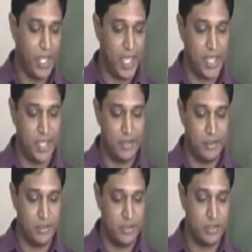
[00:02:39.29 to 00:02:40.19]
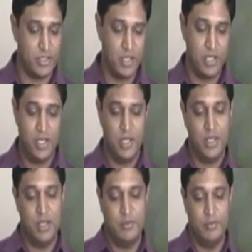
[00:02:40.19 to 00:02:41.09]
And
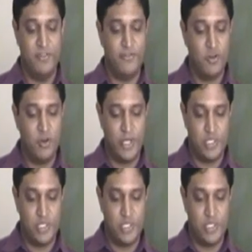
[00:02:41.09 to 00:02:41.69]
before